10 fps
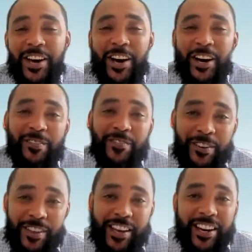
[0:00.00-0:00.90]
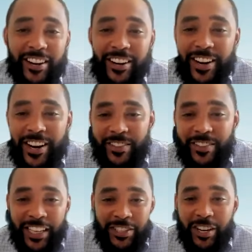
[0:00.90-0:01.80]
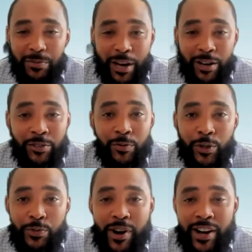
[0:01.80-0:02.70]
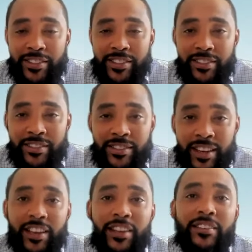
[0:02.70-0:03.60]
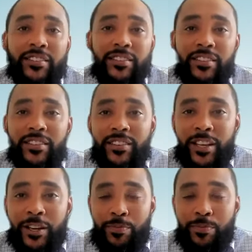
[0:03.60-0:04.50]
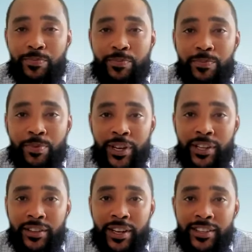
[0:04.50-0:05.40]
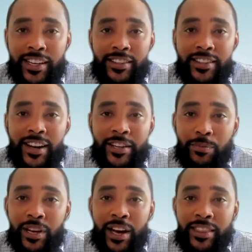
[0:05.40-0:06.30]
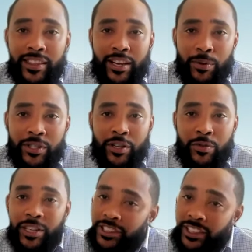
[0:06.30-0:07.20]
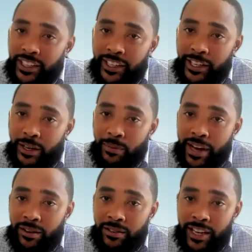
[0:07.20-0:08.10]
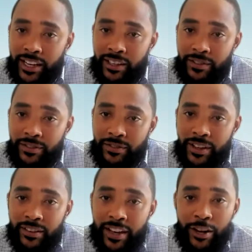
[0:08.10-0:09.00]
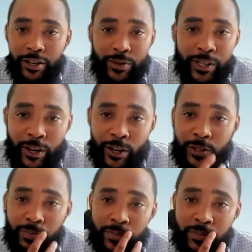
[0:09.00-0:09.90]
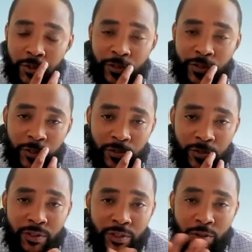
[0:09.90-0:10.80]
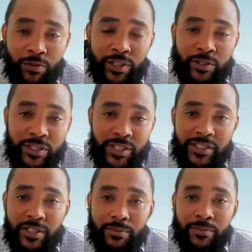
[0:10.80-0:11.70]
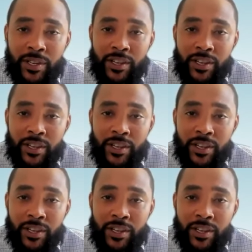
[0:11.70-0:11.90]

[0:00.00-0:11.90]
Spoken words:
they're there. And I can talk about response and the point in a second, Tanya, but I think there was a question in here about kind of how do you encourage juvenile youth legal system